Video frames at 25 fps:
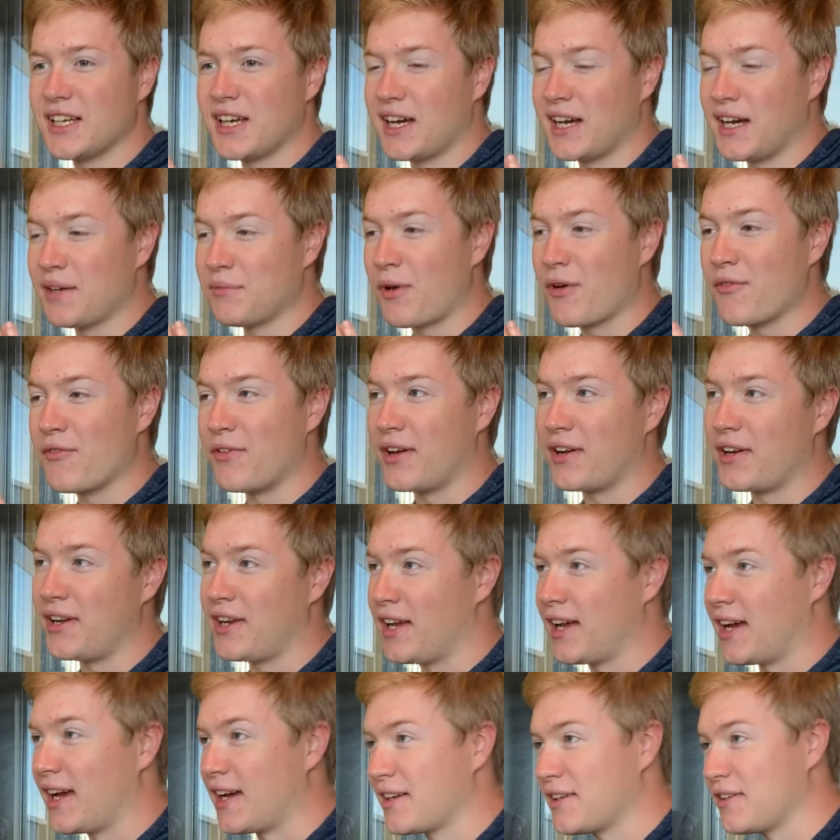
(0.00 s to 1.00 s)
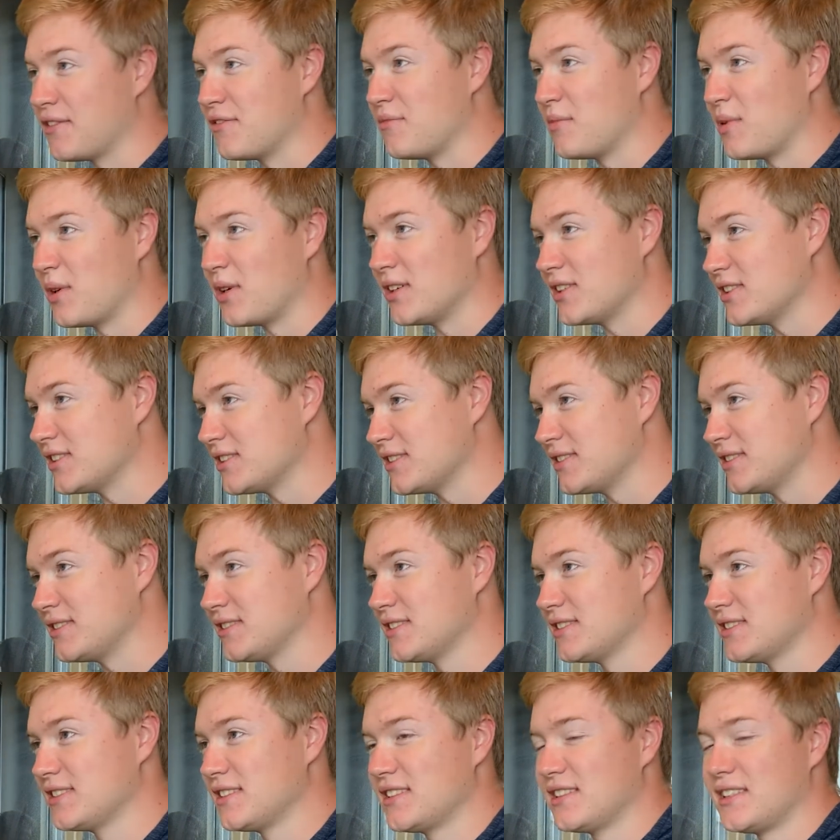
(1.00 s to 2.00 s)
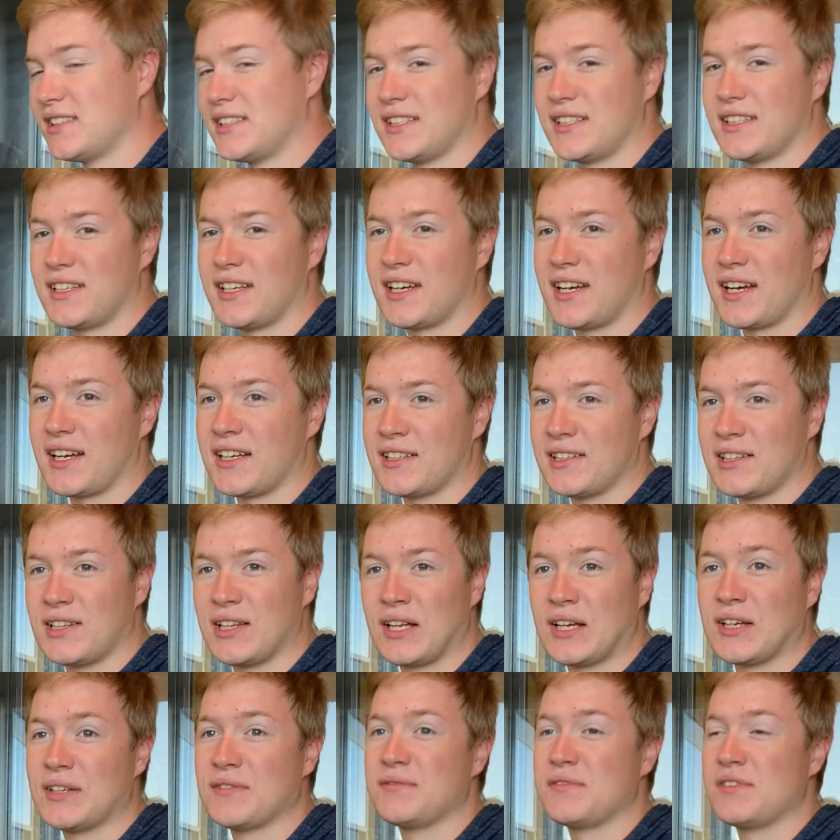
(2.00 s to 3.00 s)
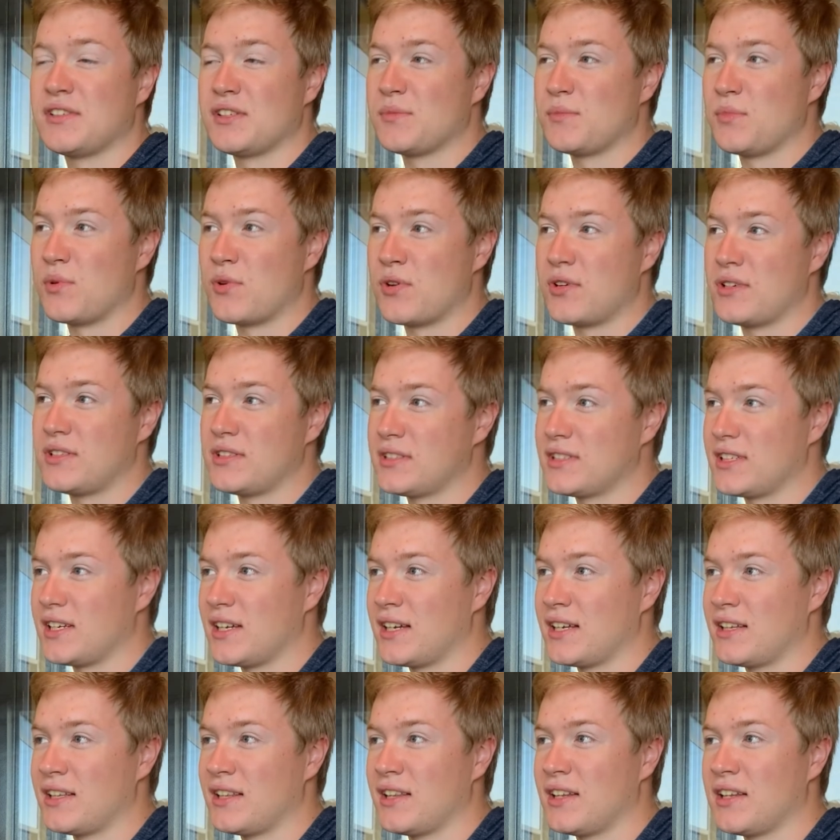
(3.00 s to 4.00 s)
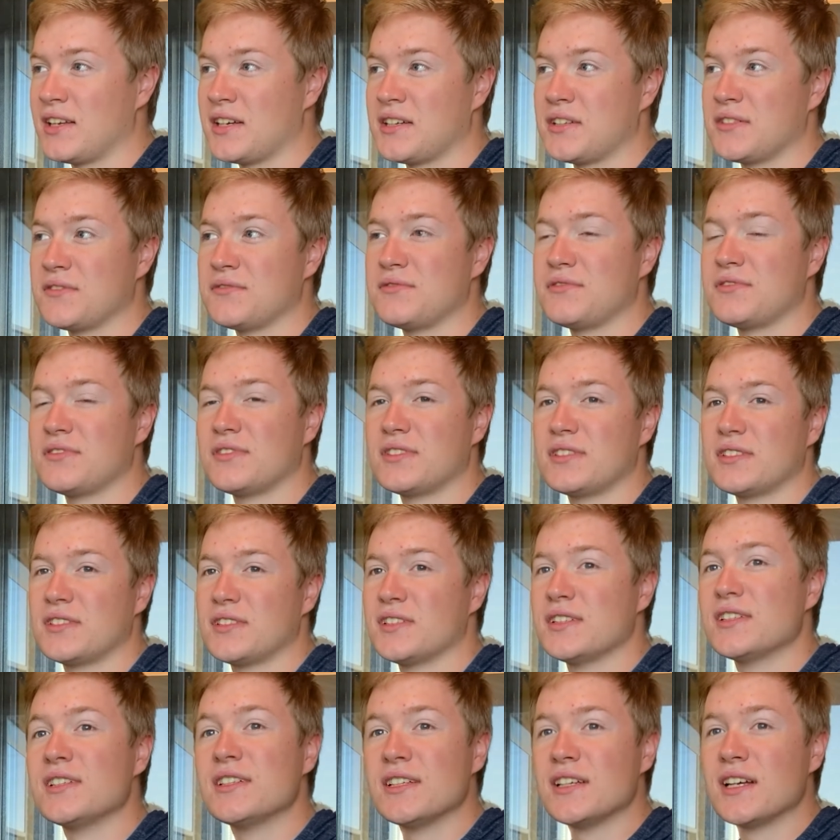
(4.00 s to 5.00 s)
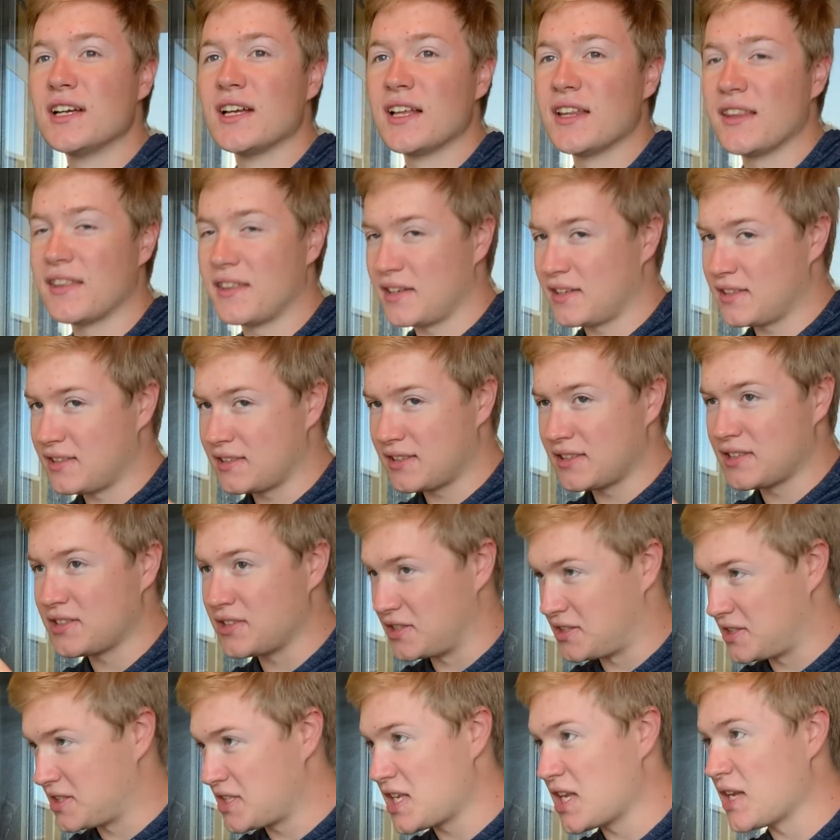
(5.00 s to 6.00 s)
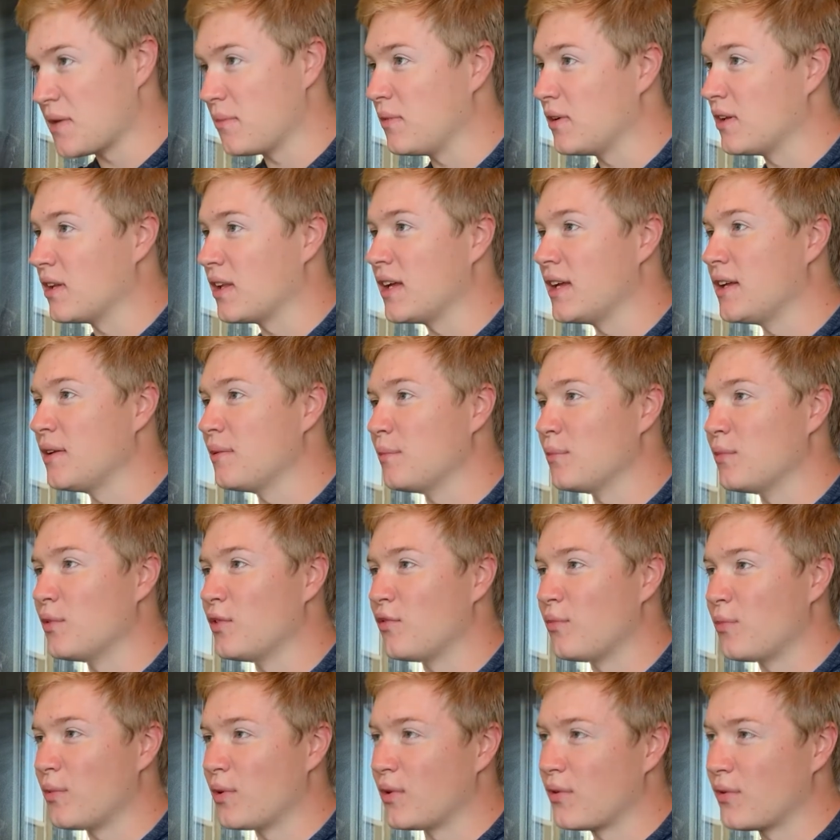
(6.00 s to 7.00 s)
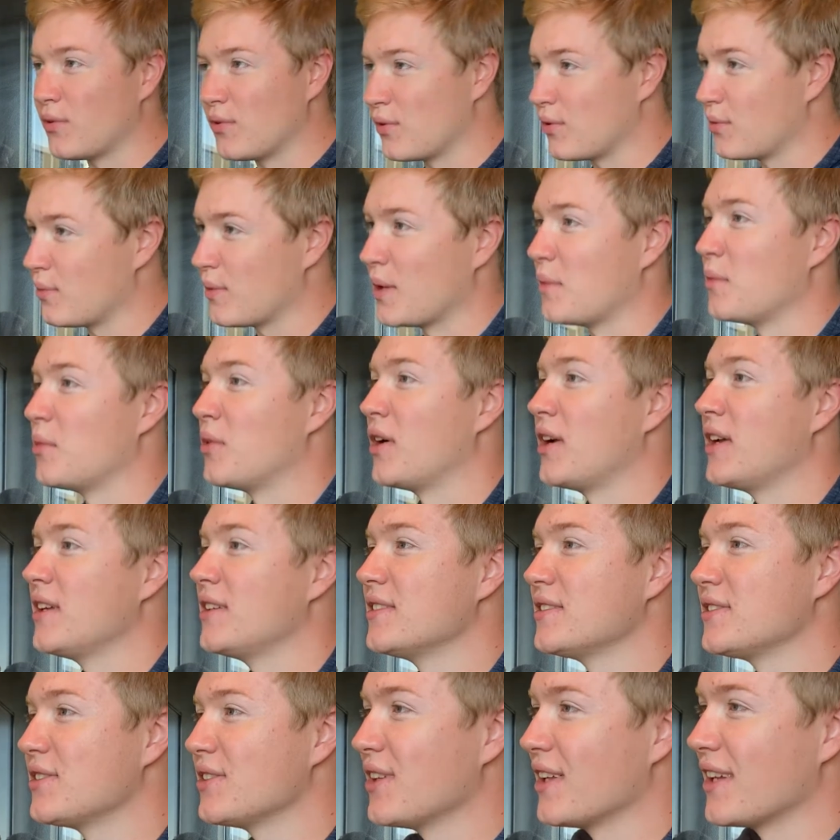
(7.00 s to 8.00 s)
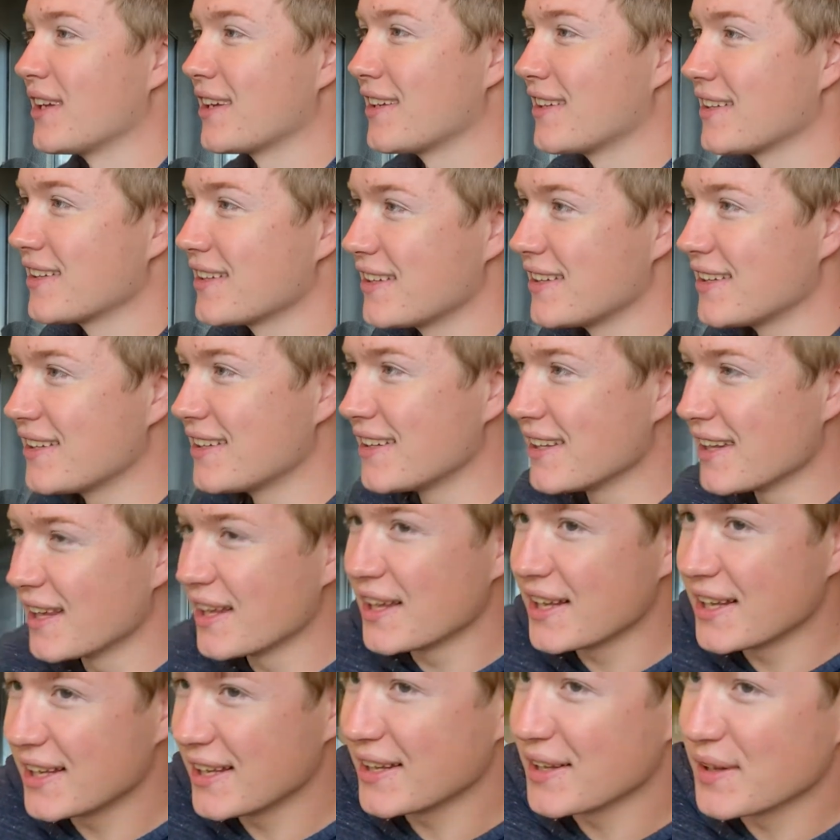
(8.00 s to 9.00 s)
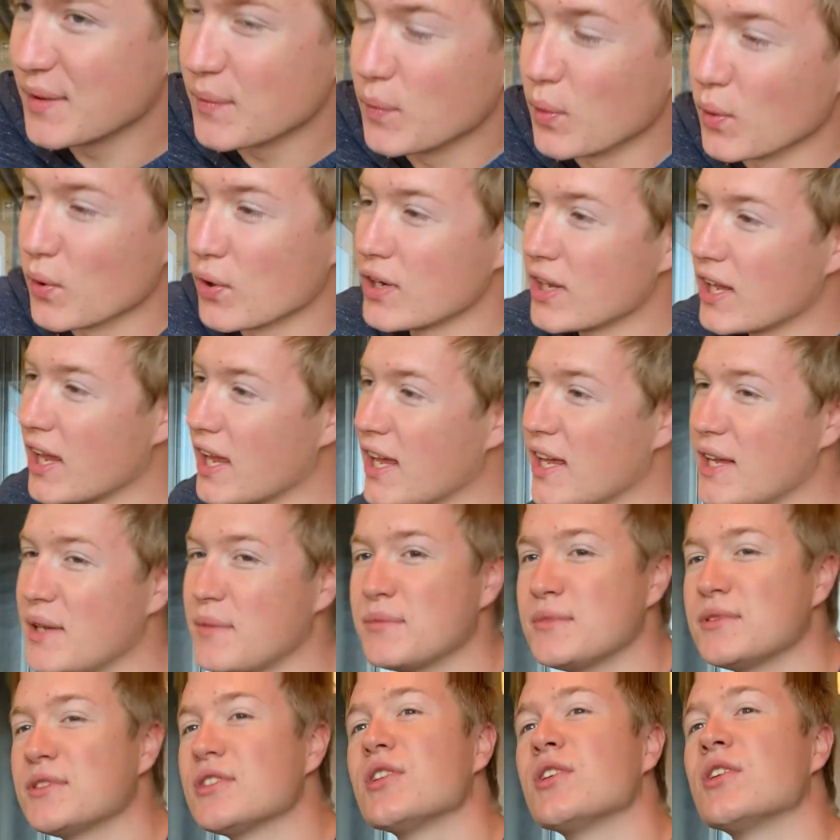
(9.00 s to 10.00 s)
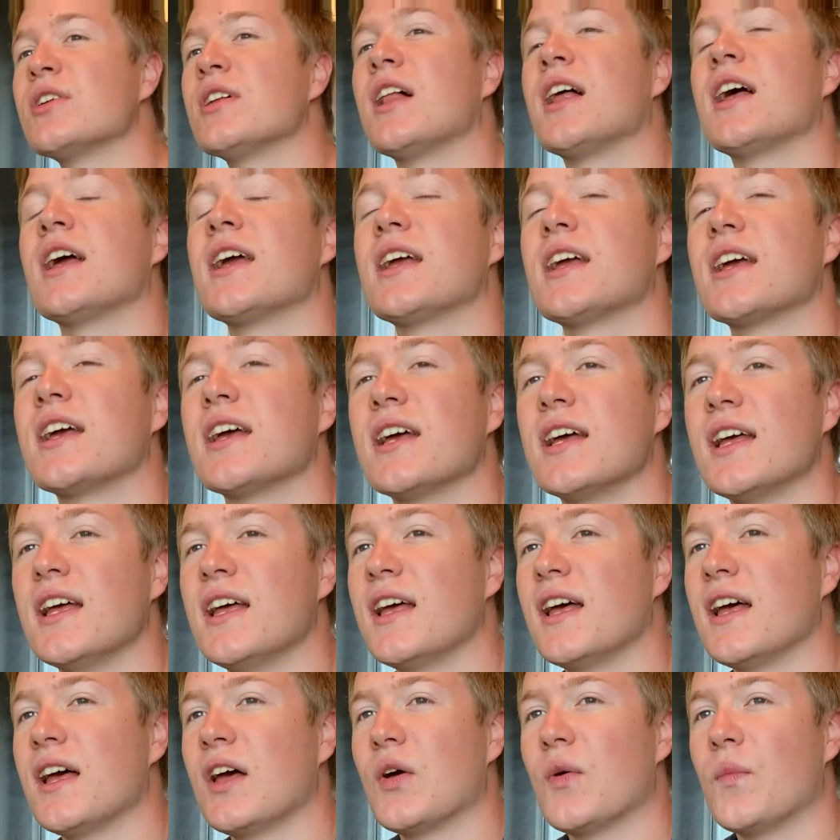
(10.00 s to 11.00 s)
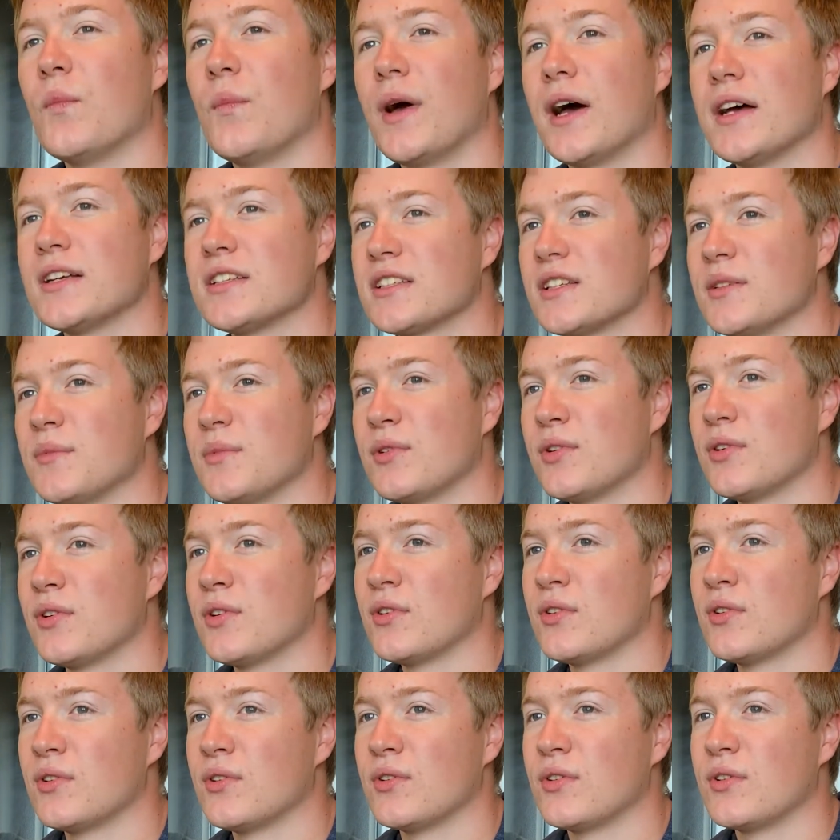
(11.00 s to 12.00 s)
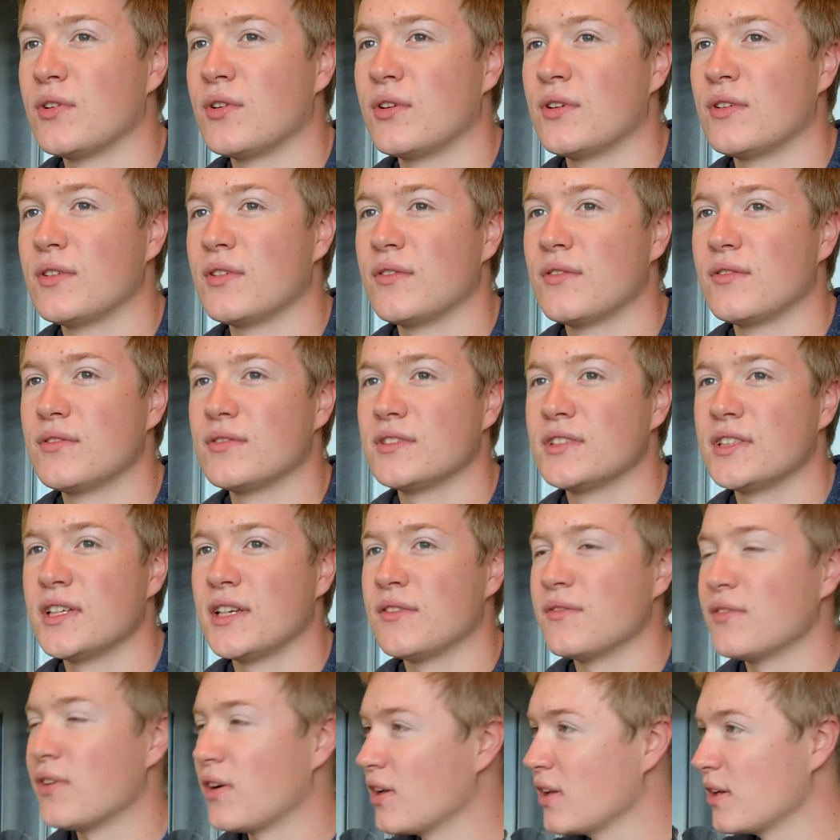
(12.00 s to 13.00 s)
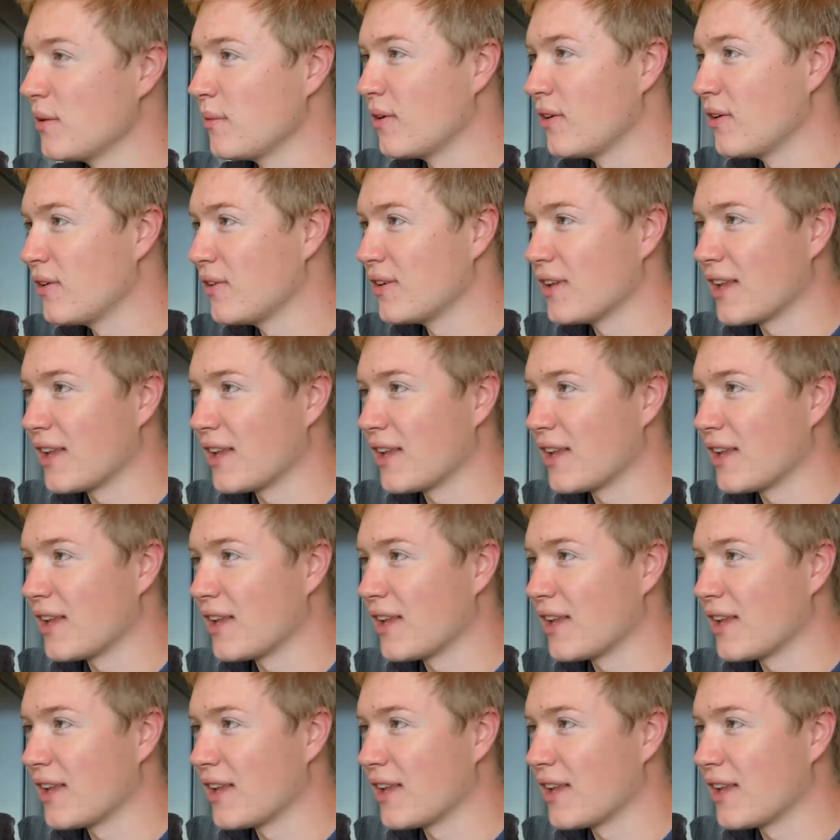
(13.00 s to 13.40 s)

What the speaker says: I'm a very active person. Like, I love sports. I love things that just stimulate movement or my brain. So like board games or like basketball or sand volleyball.